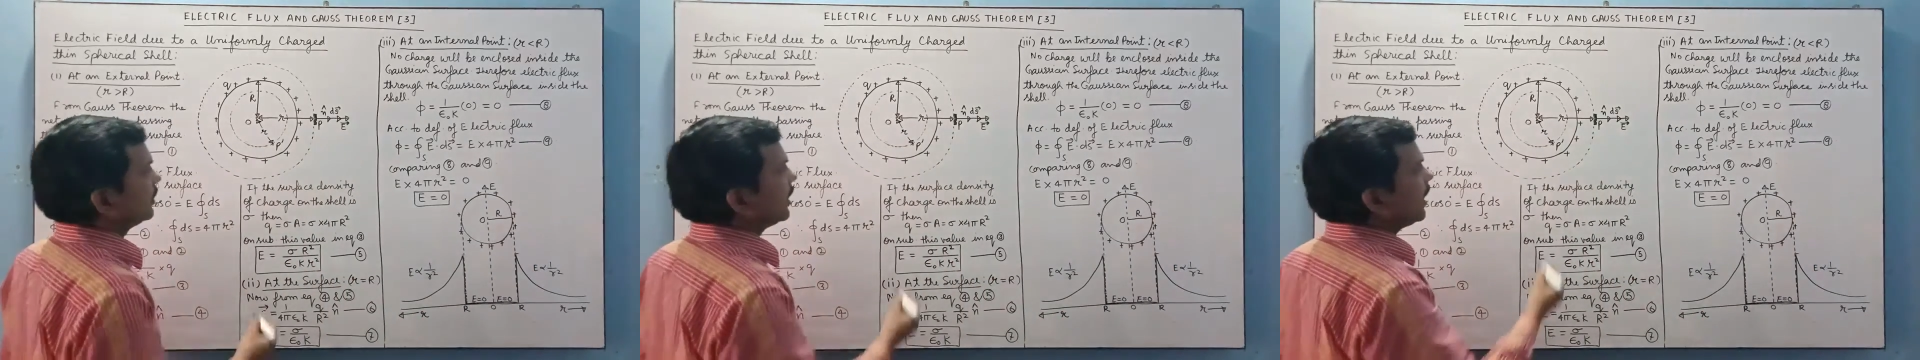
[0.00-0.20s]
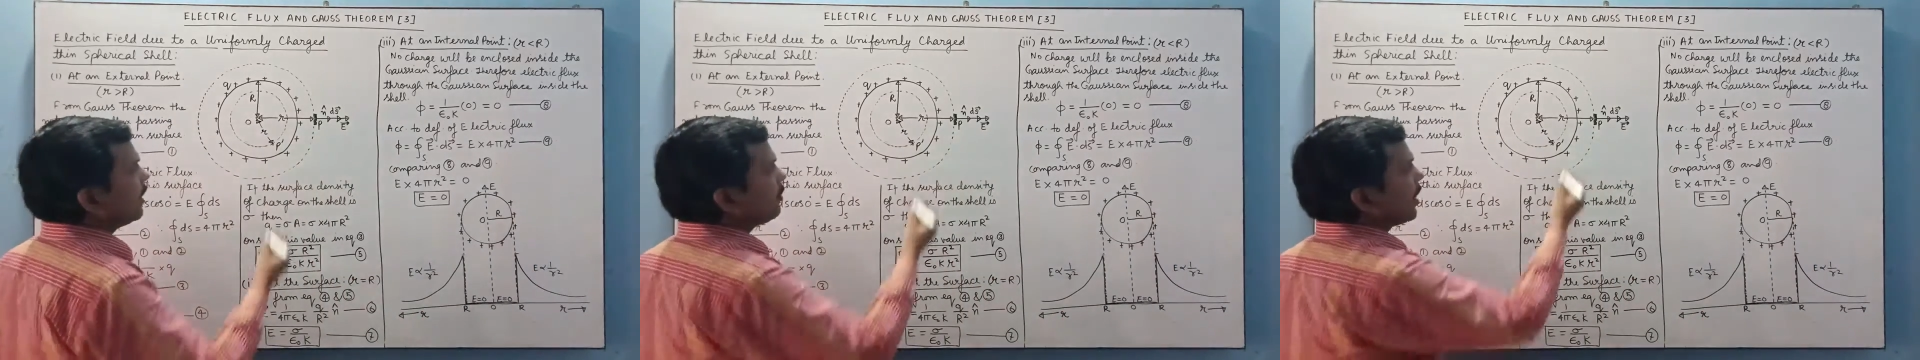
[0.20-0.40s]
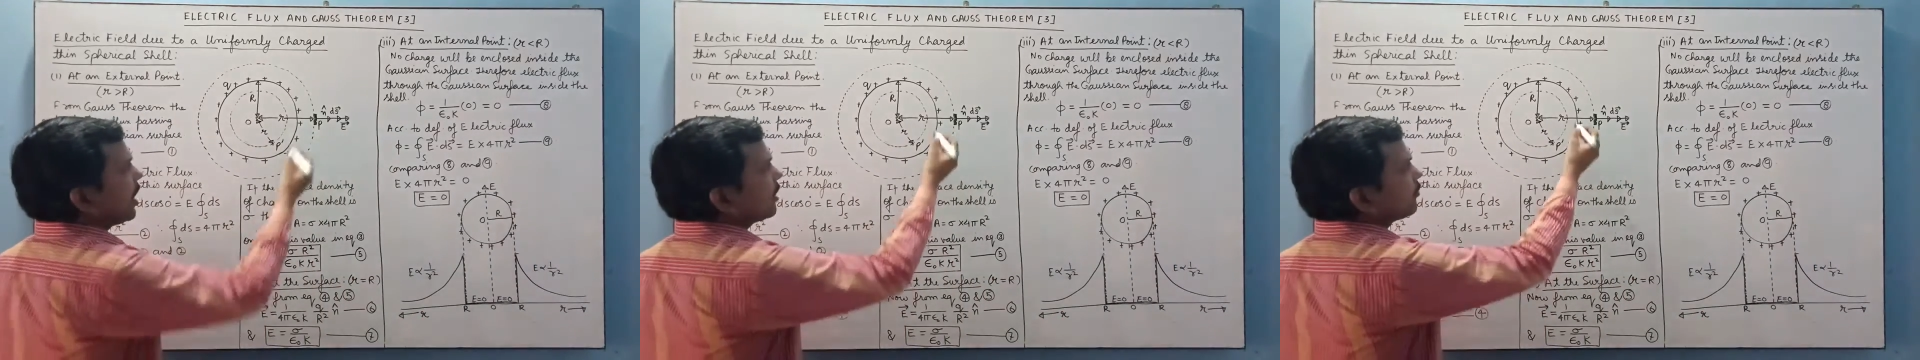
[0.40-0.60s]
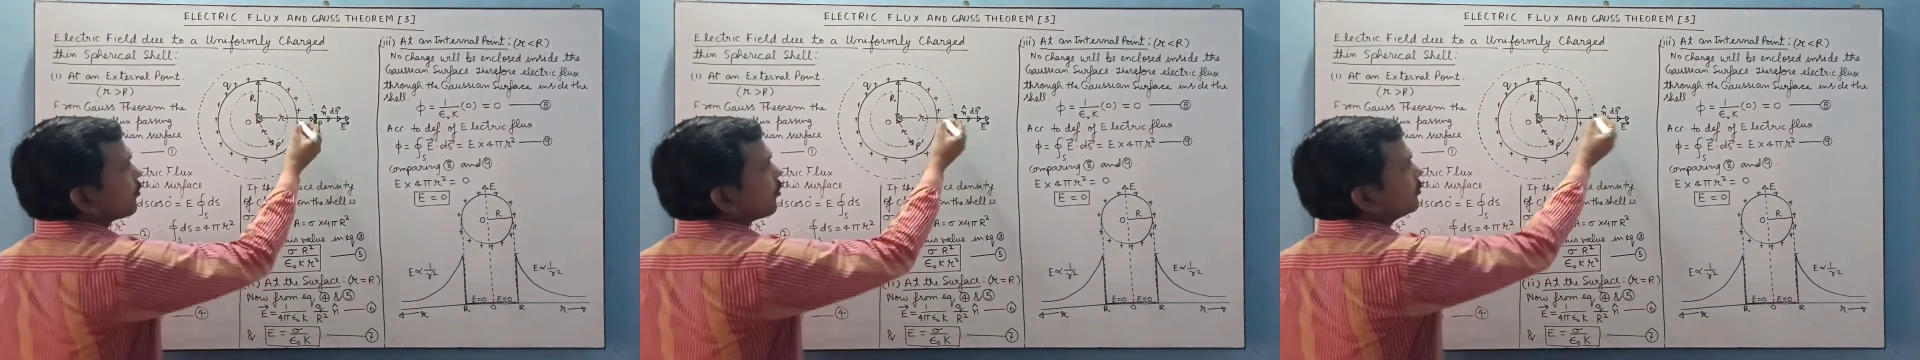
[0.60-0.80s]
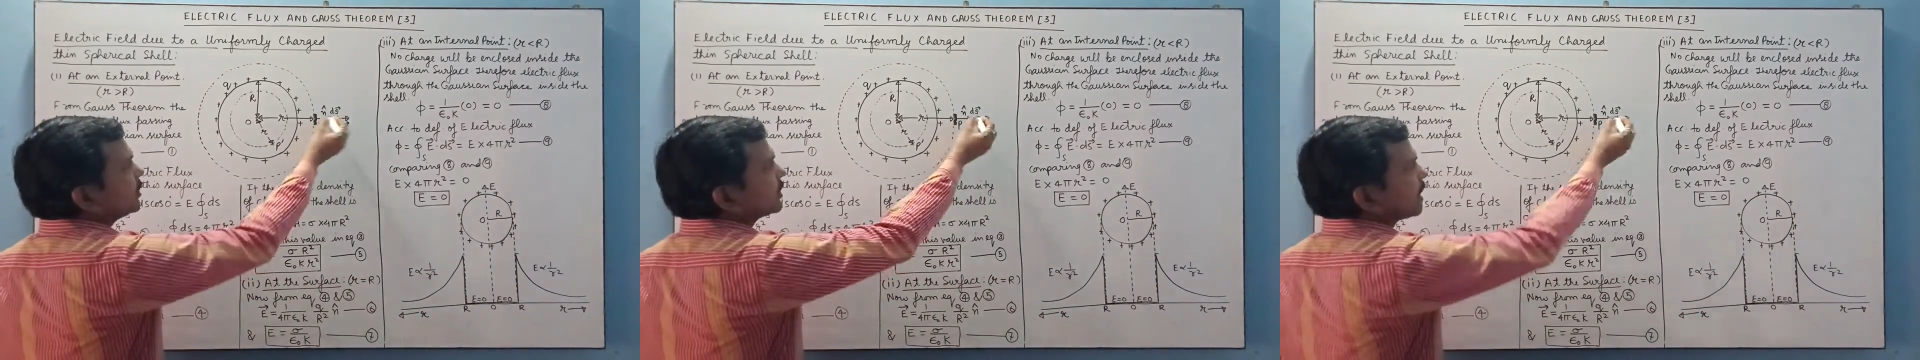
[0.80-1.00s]
apart
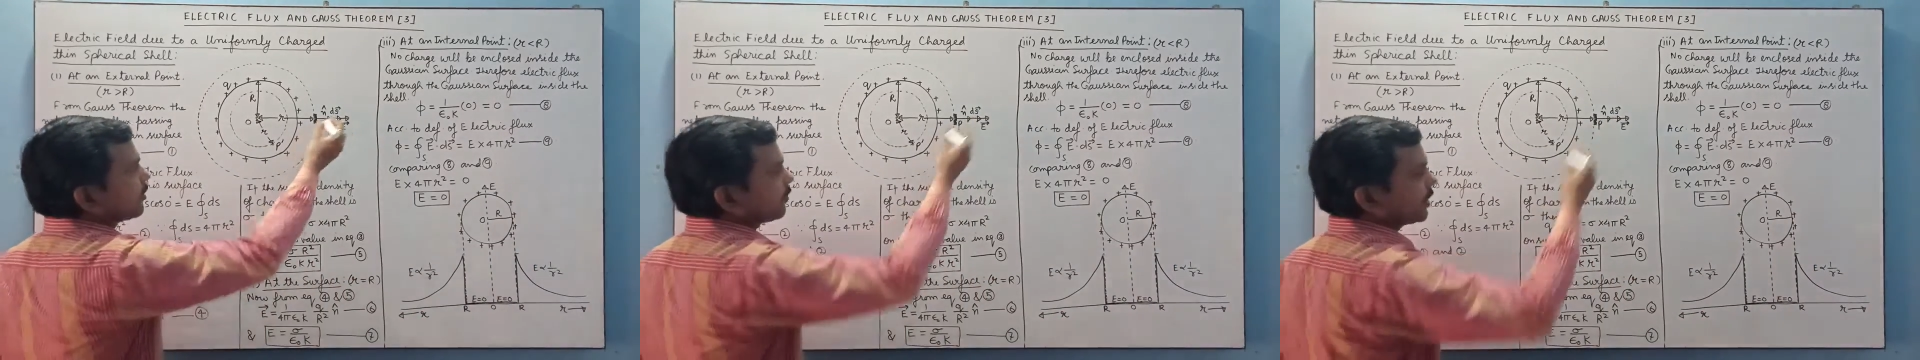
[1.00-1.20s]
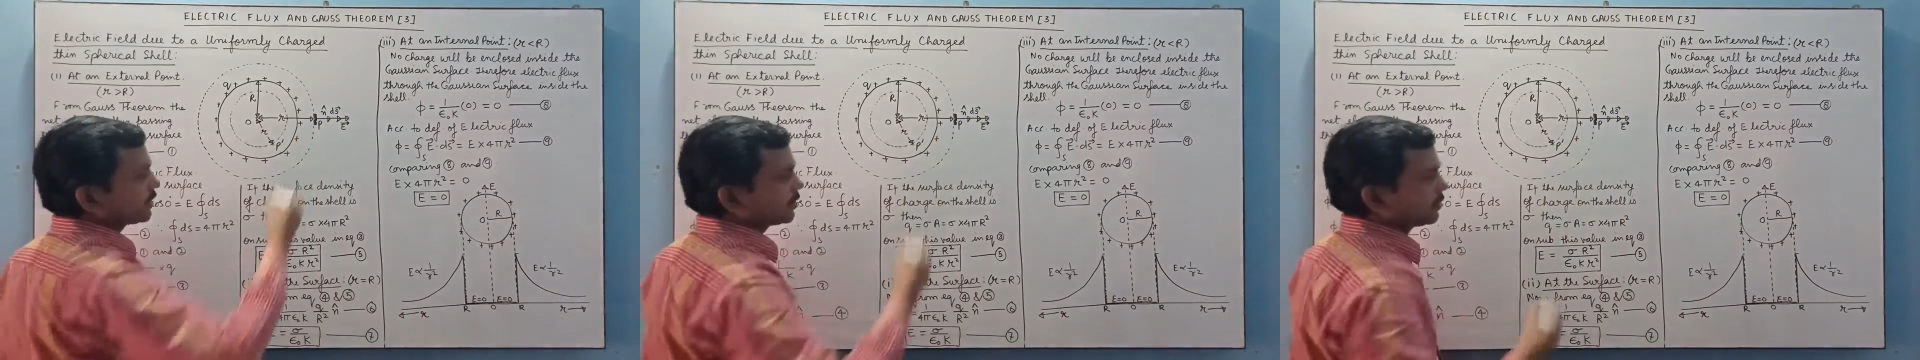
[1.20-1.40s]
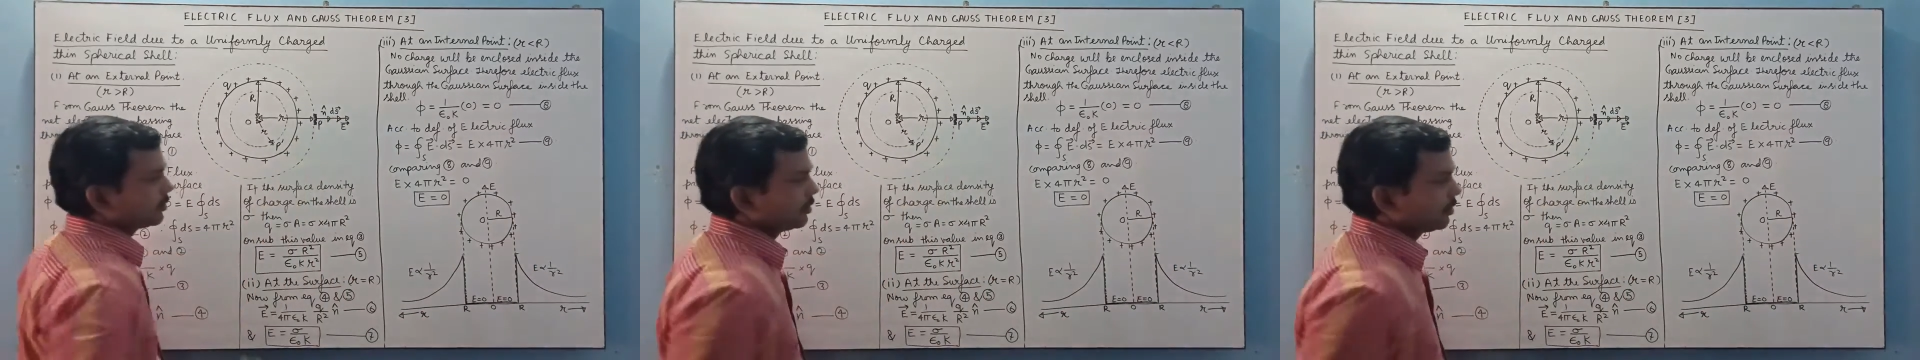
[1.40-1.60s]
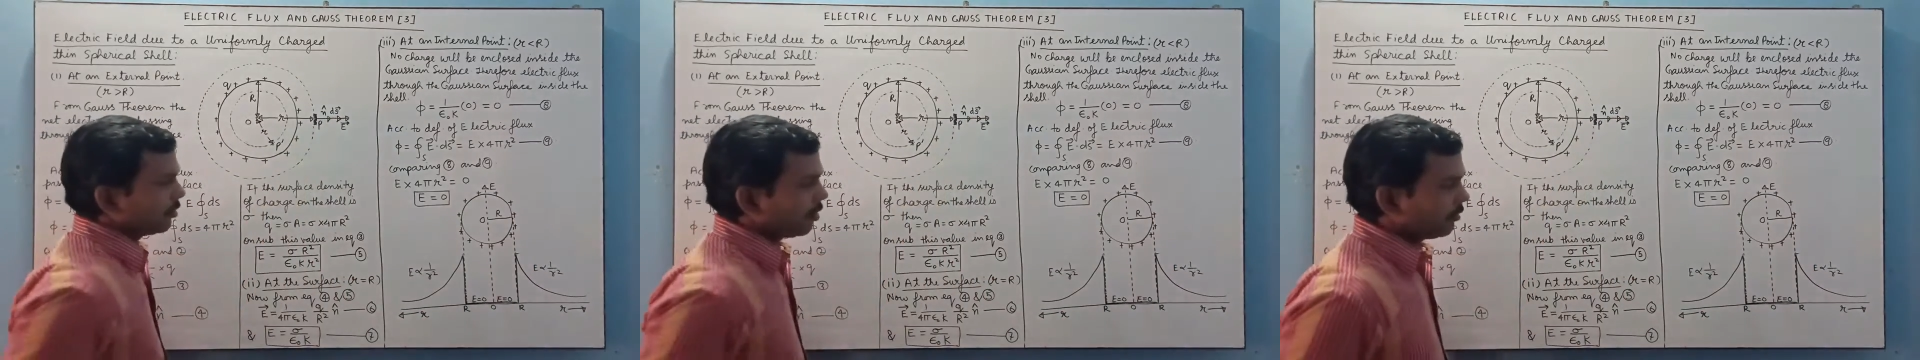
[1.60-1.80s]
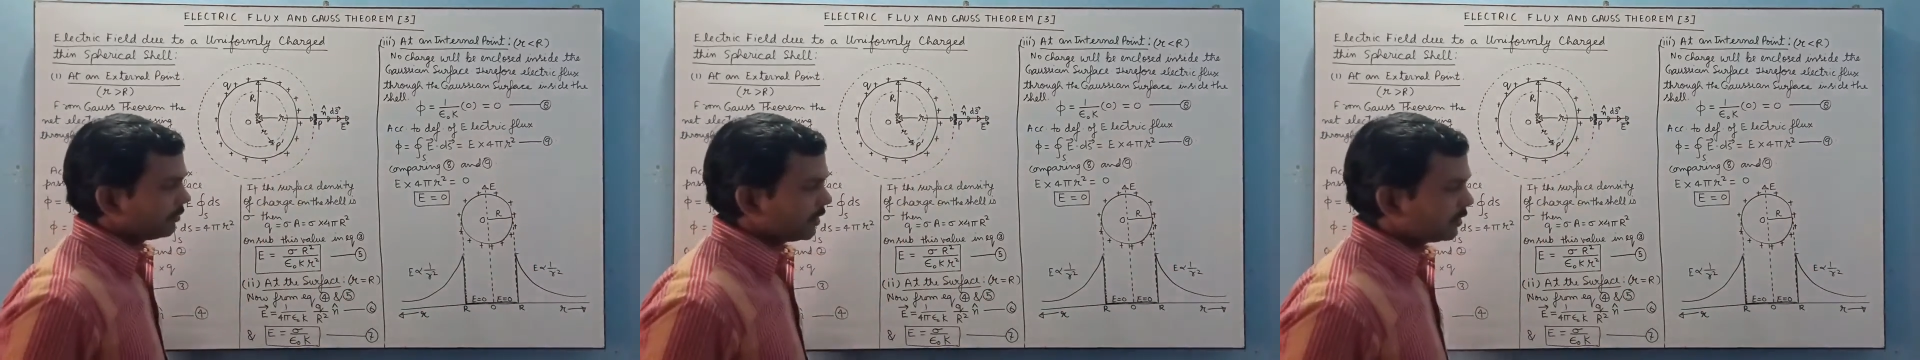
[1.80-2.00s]
from the surface
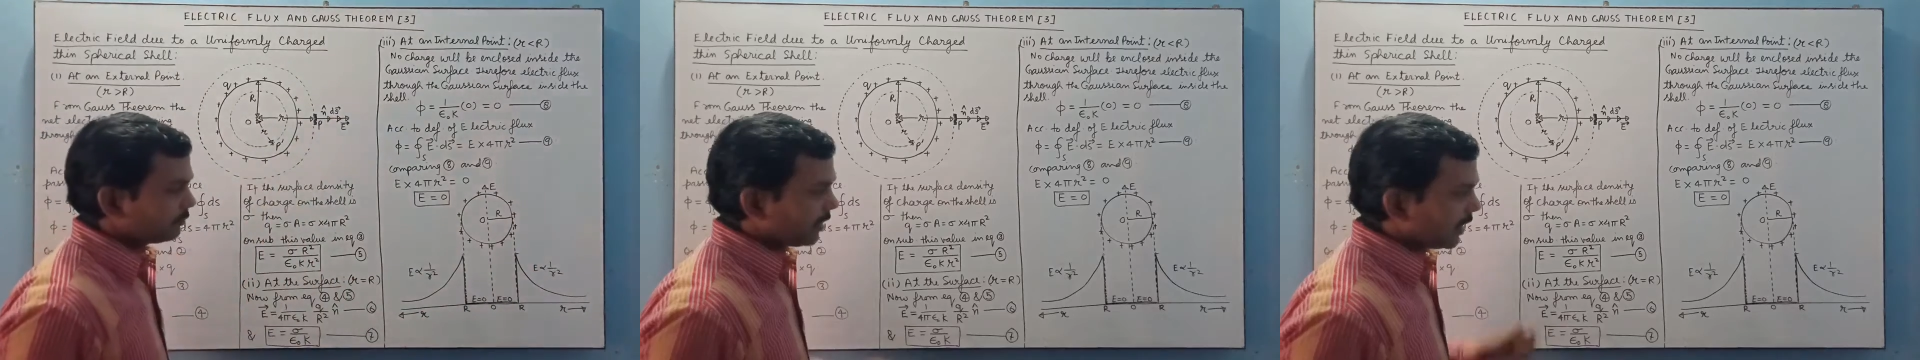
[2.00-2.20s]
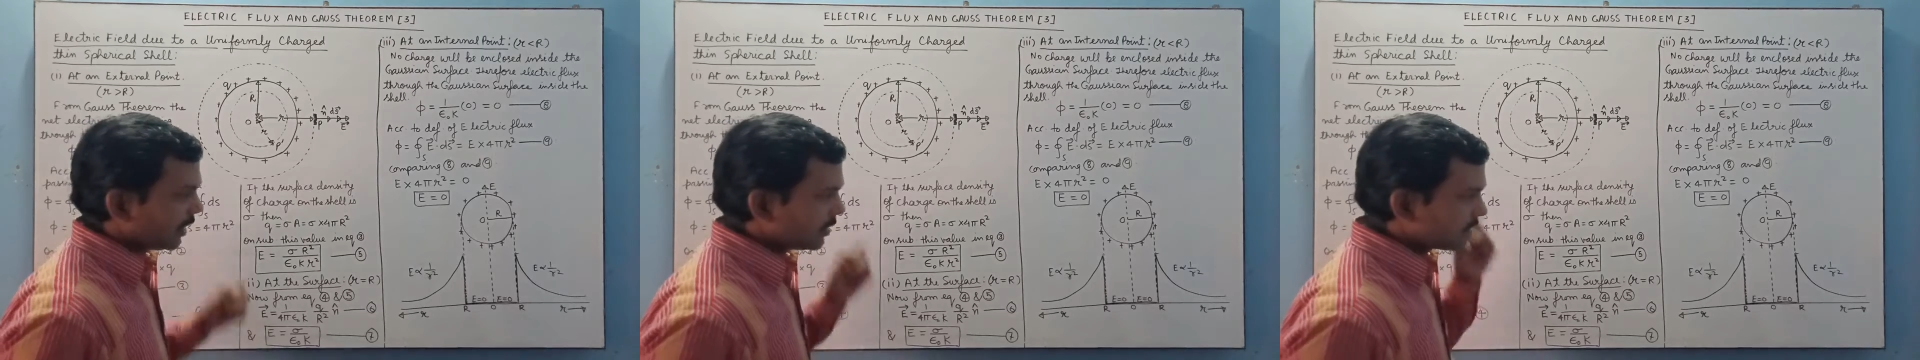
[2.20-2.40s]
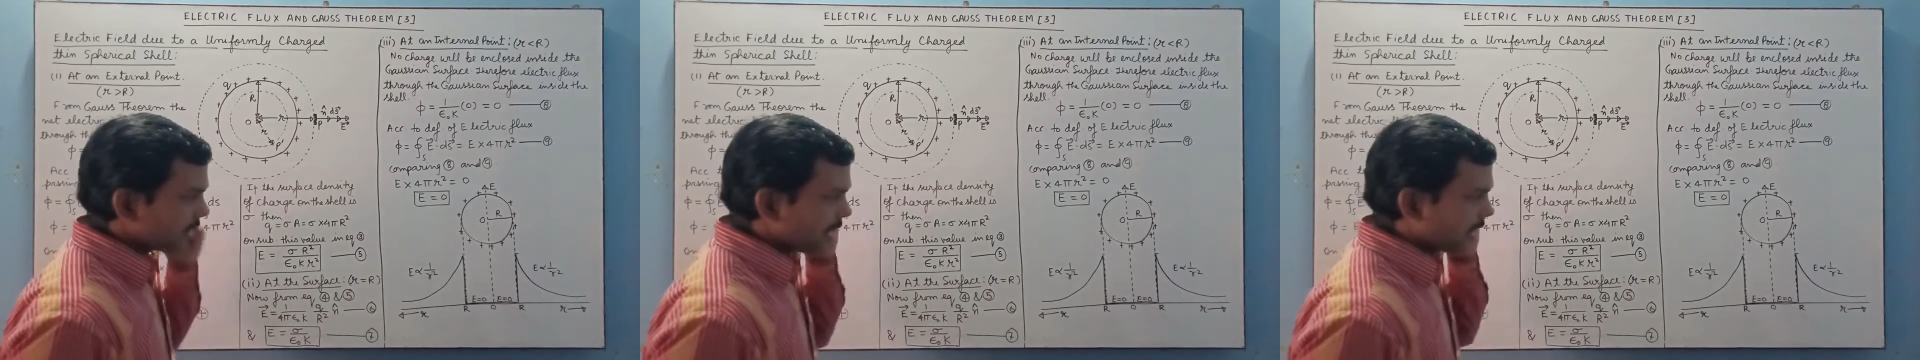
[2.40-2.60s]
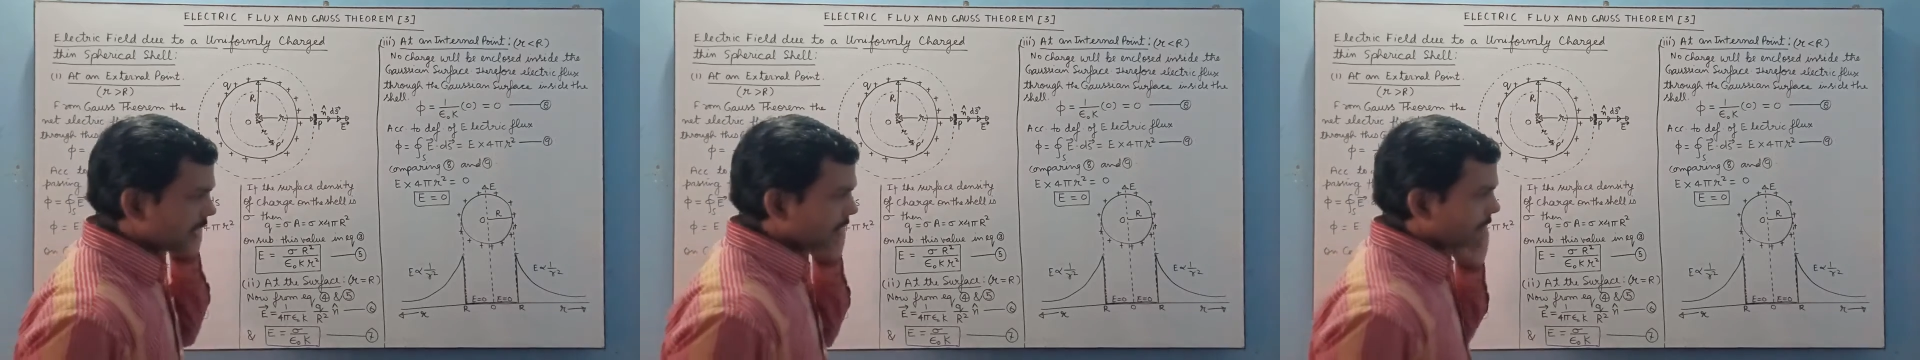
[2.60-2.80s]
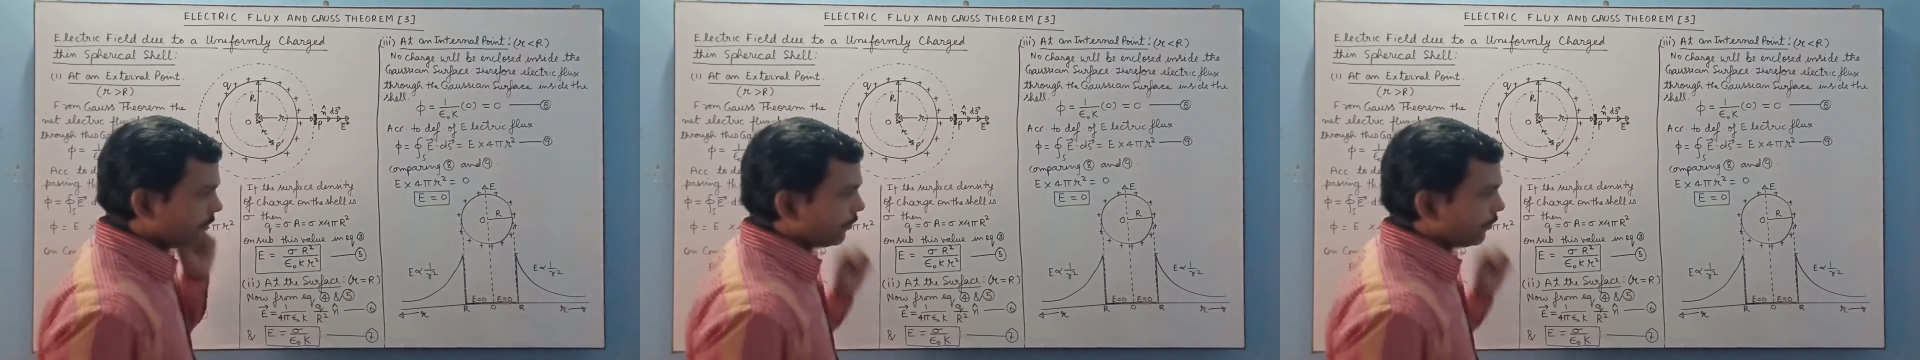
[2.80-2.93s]
of the spherical cell,